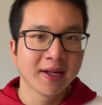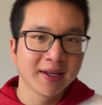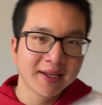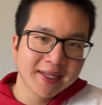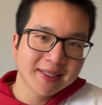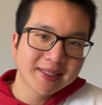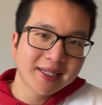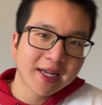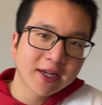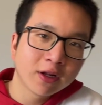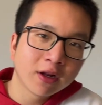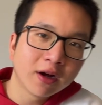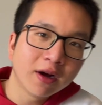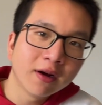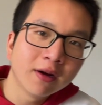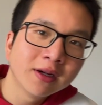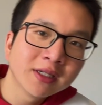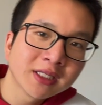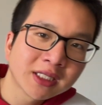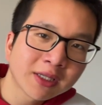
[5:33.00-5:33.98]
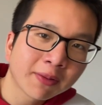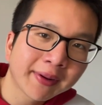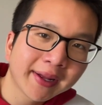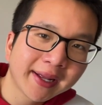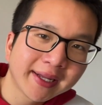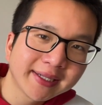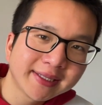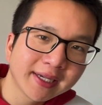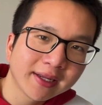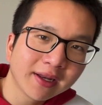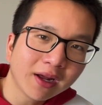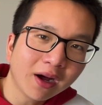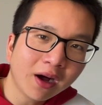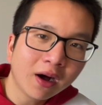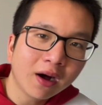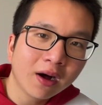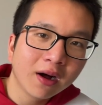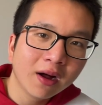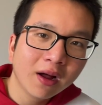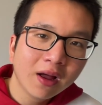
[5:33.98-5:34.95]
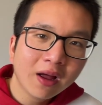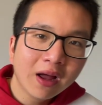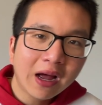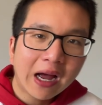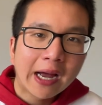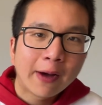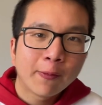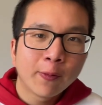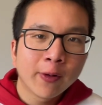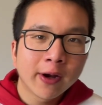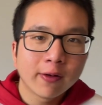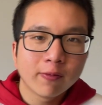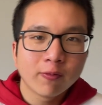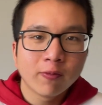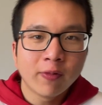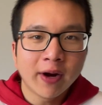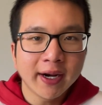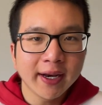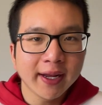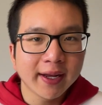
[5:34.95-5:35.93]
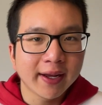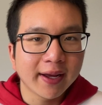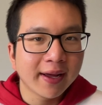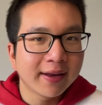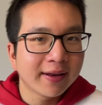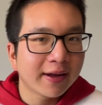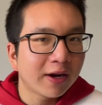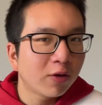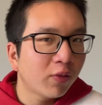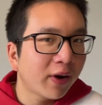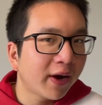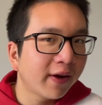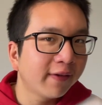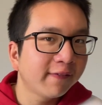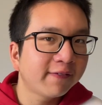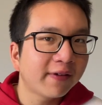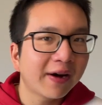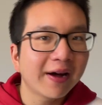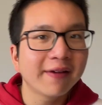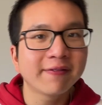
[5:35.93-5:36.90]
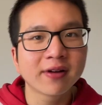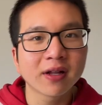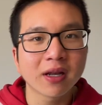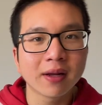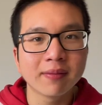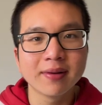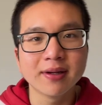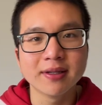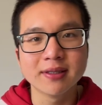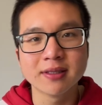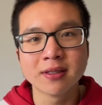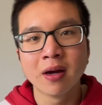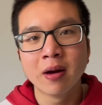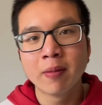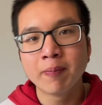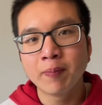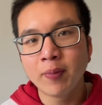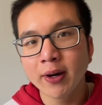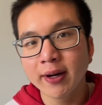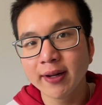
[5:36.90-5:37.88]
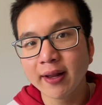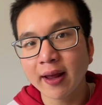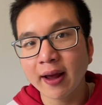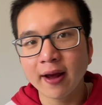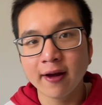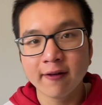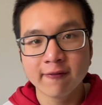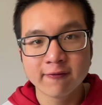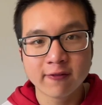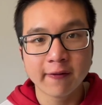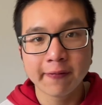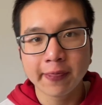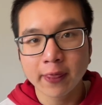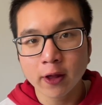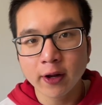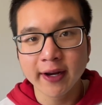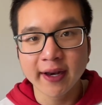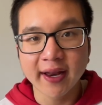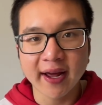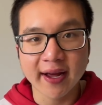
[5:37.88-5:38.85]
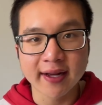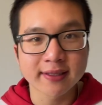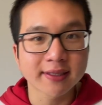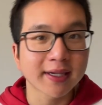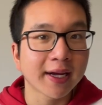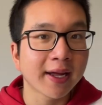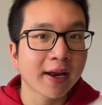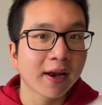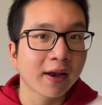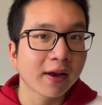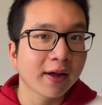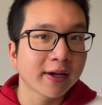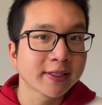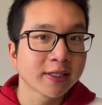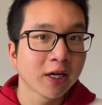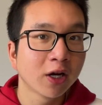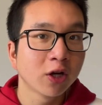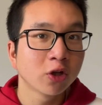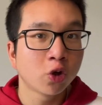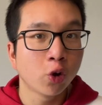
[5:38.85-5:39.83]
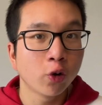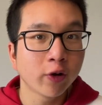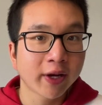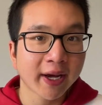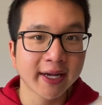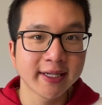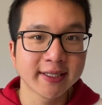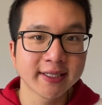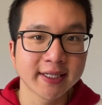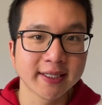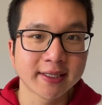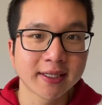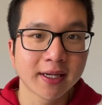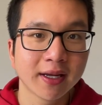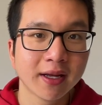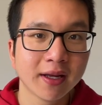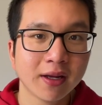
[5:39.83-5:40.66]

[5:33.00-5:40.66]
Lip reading: Let's say, someone has said, I went running and I ran 5 kilometers per day for 30 days and I lost 2 kgs.